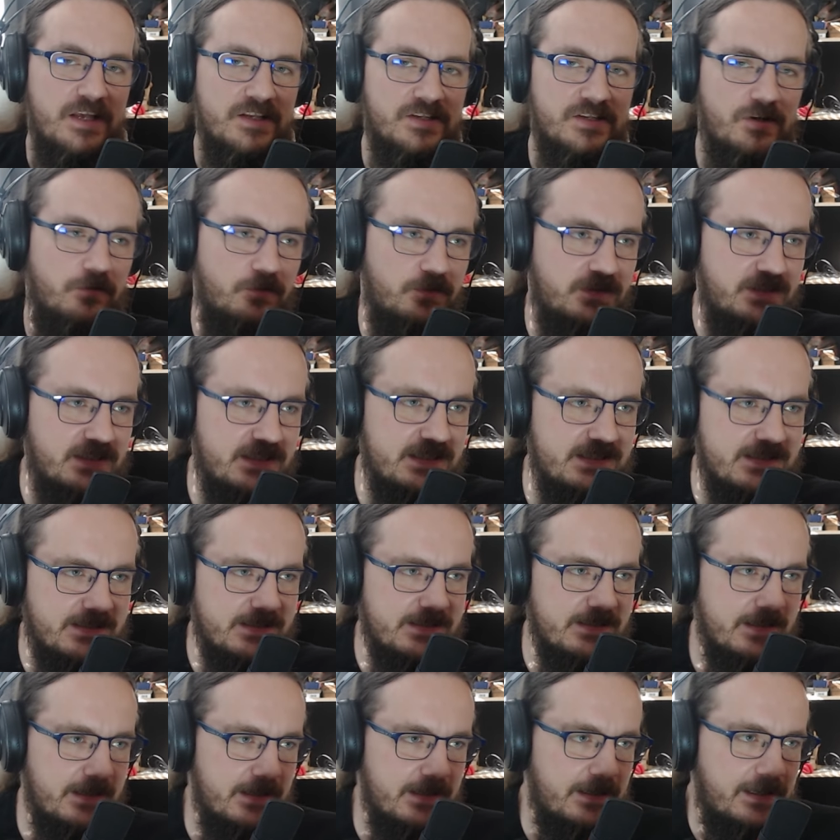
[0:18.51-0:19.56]
So
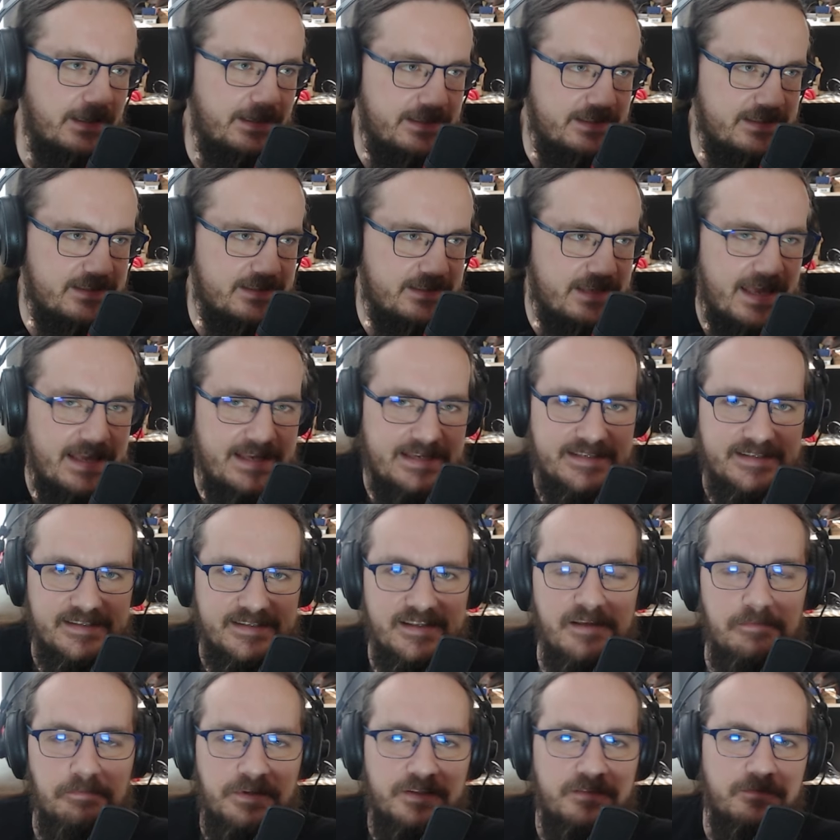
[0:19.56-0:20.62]
this is a
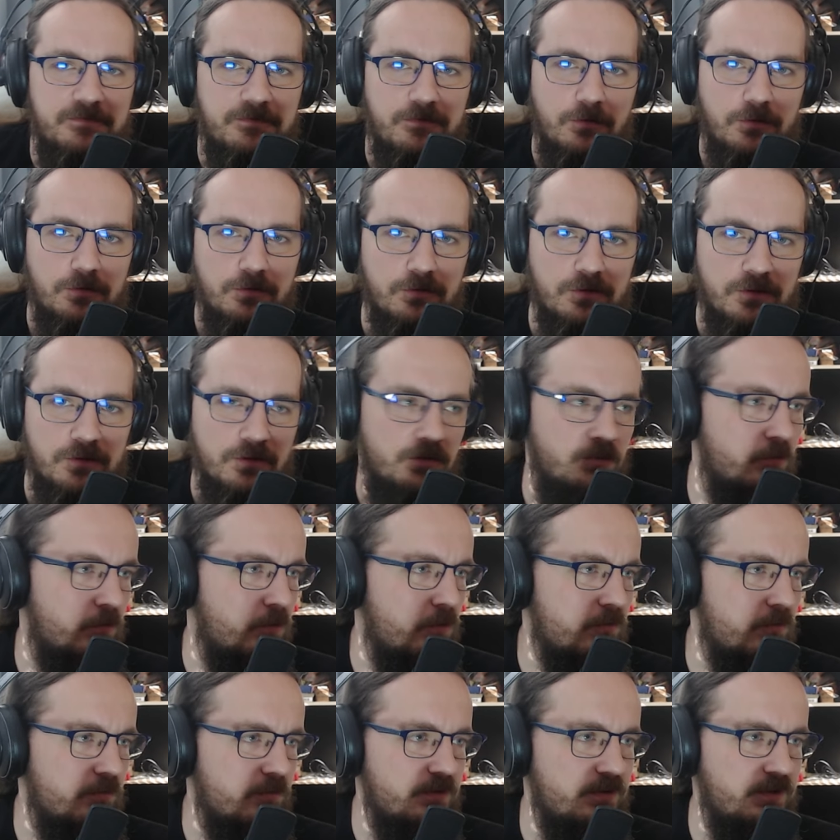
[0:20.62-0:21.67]
snippet for
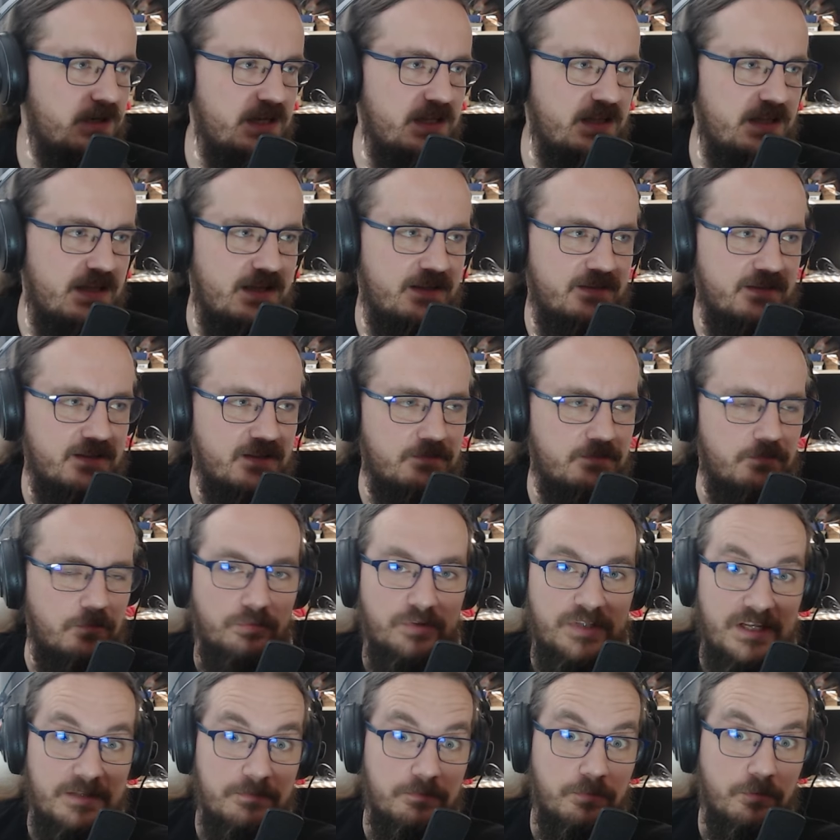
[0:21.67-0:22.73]
Wolverine and
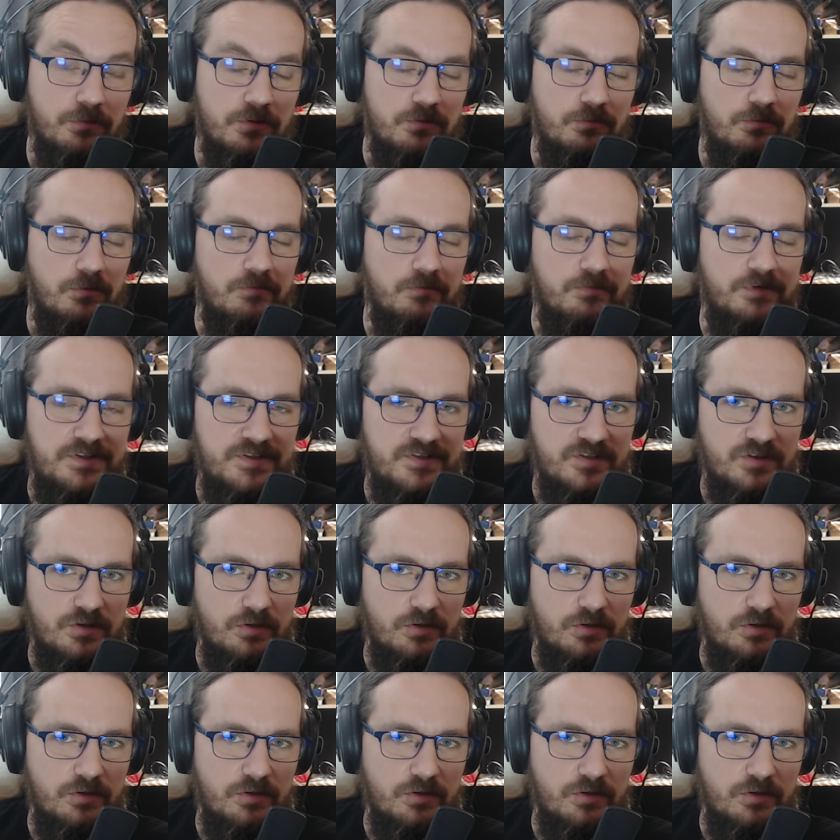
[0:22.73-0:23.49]
Deadpool. Deadpool and Wolverine.